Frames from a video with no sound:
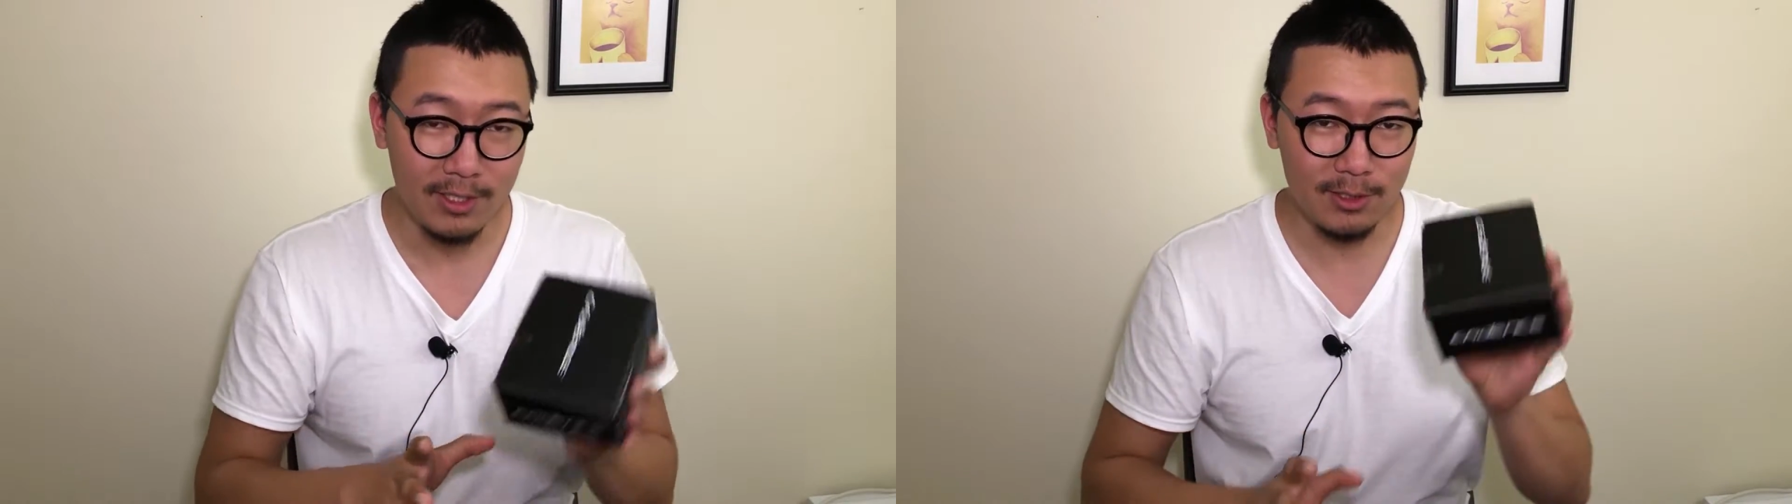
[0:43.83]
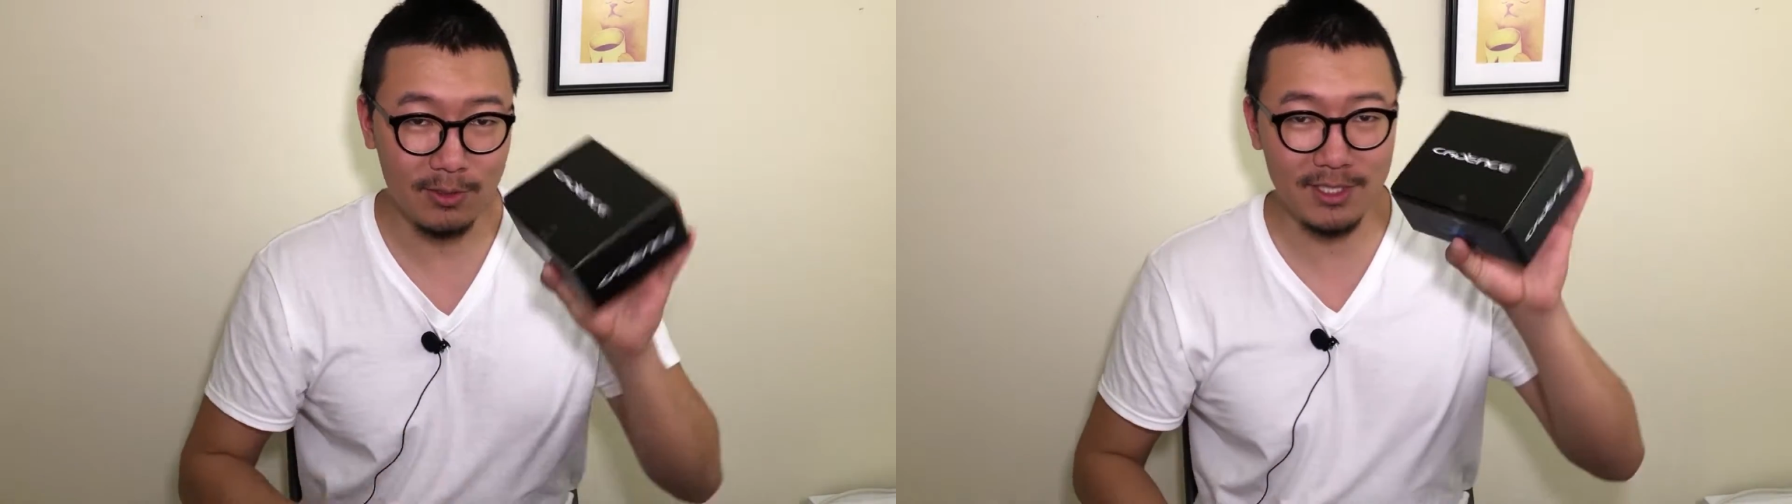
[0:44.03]

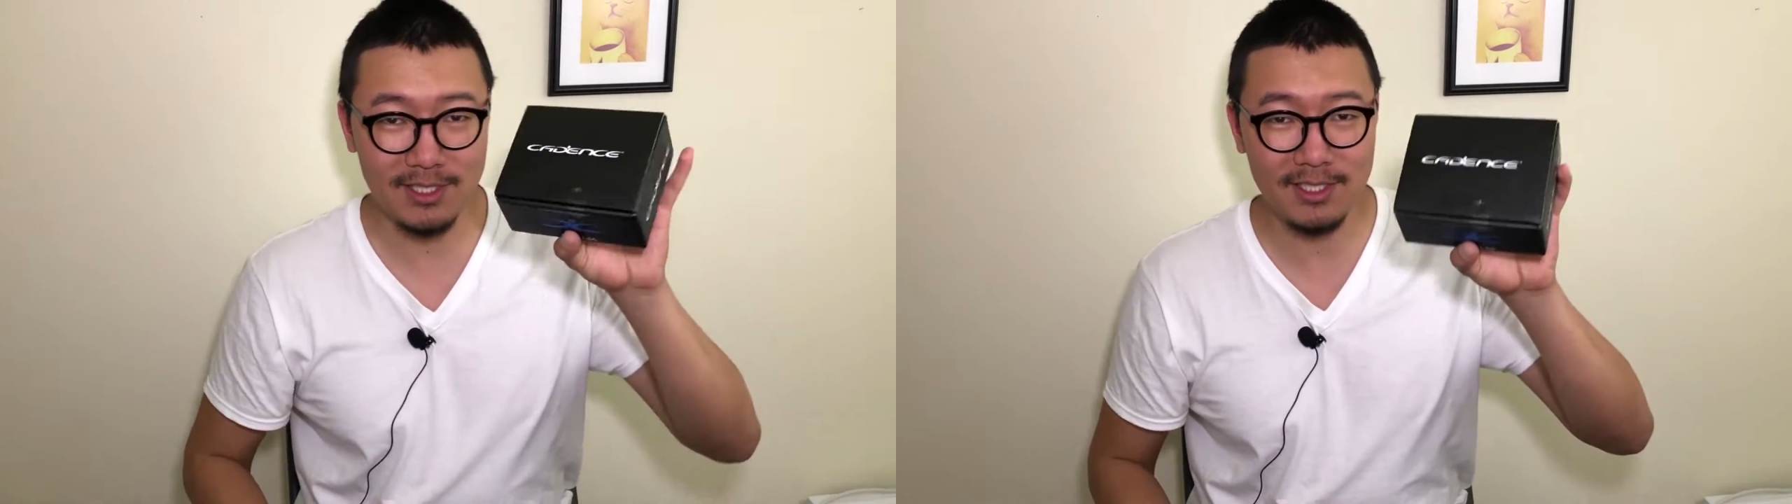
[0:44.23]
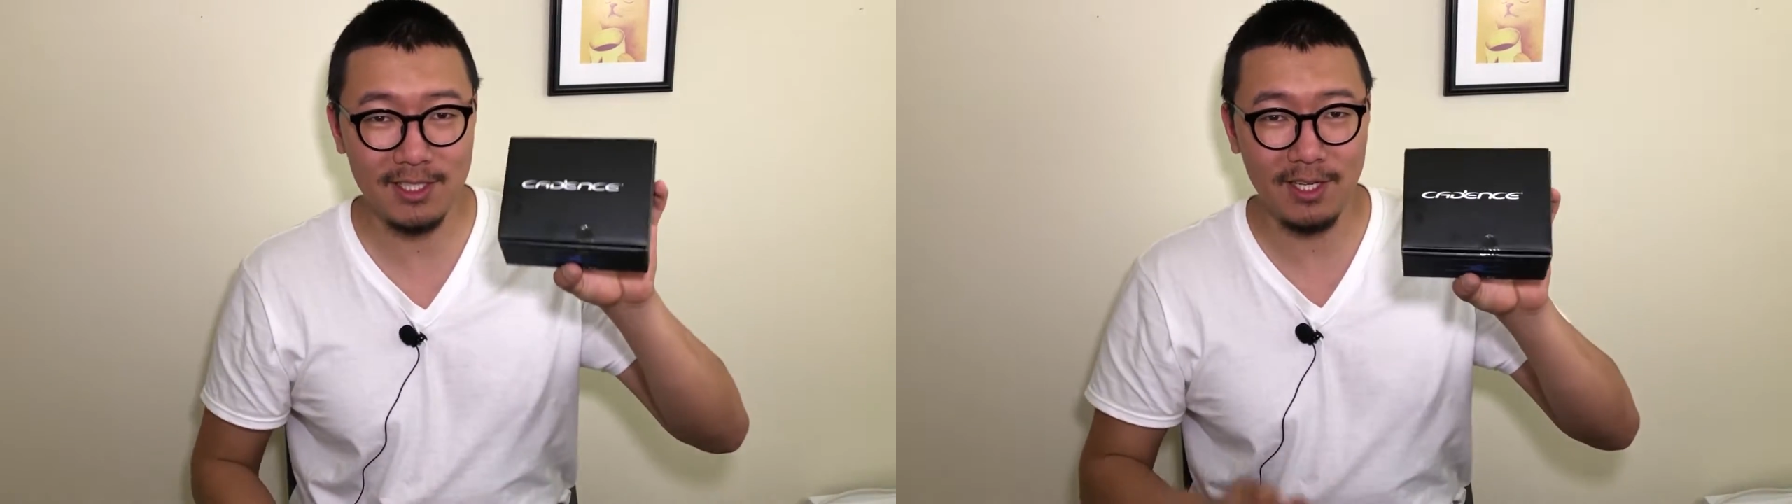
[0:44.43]
So
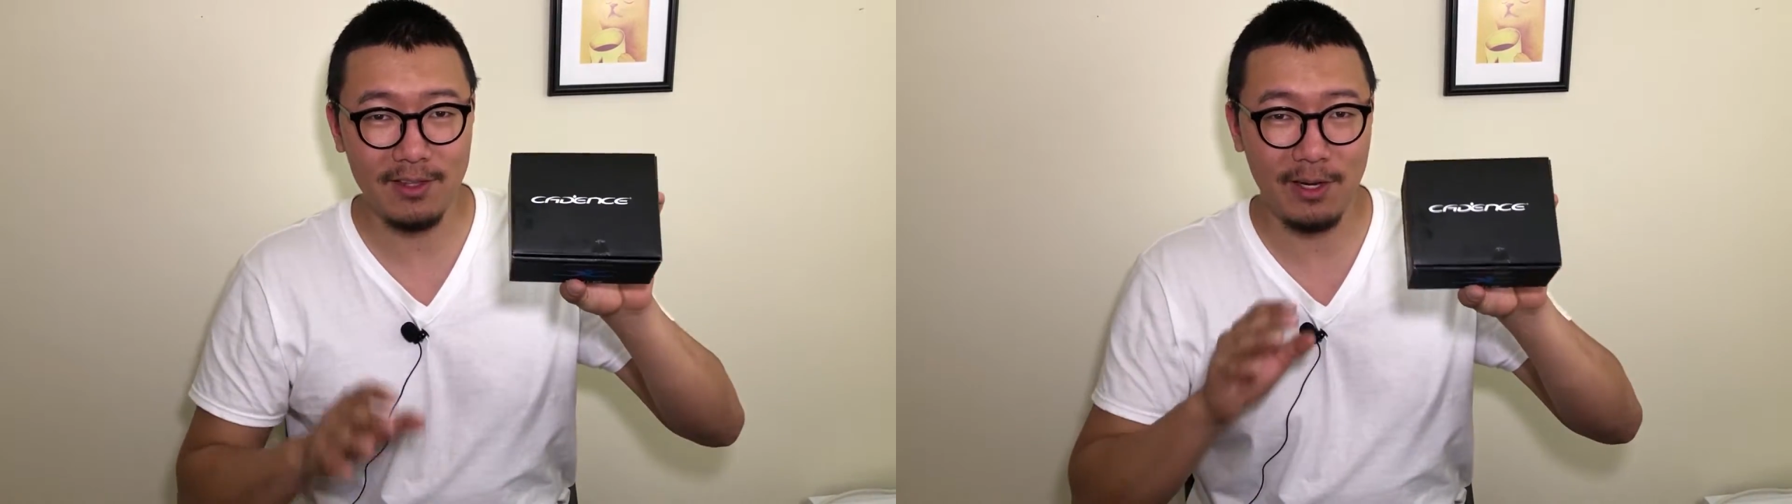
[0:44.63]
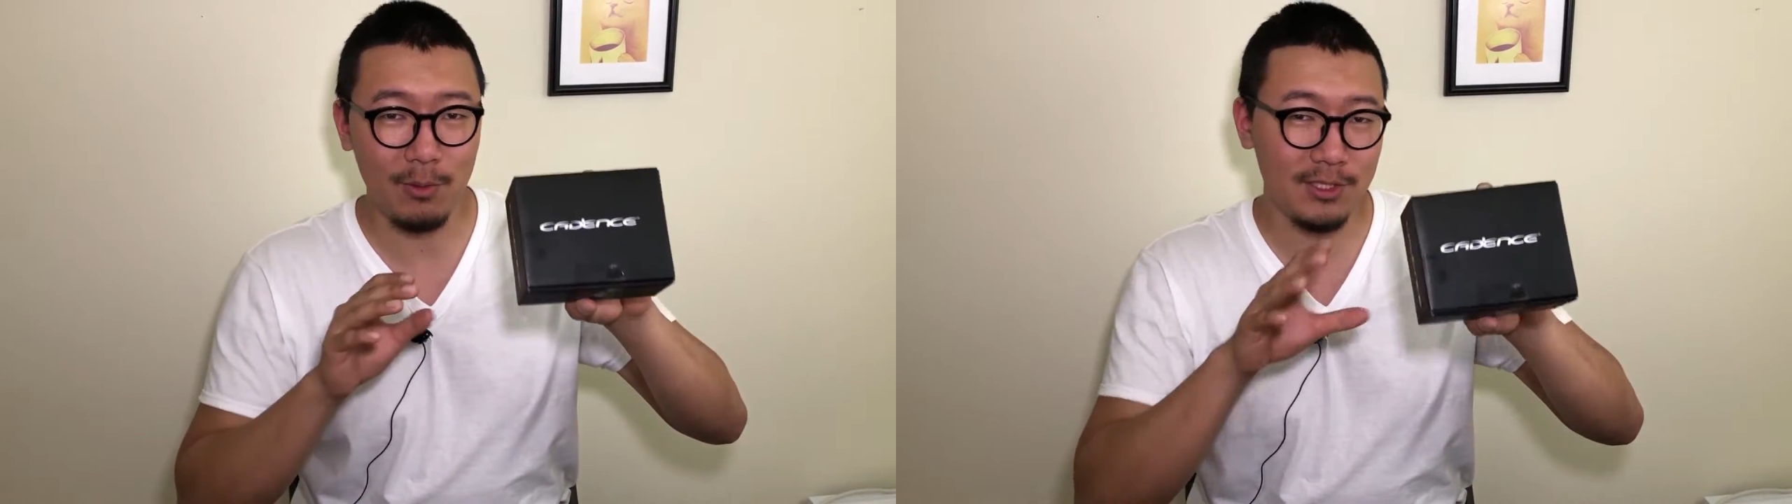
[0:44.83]
this is
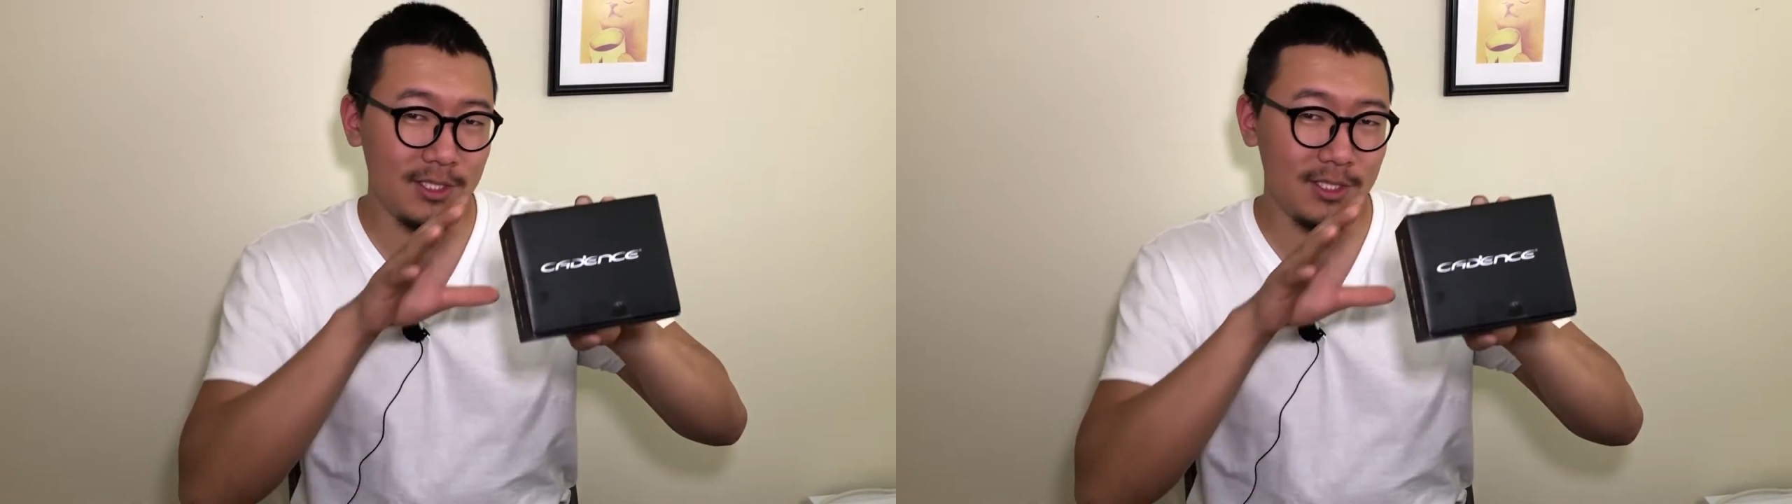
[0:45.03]
there was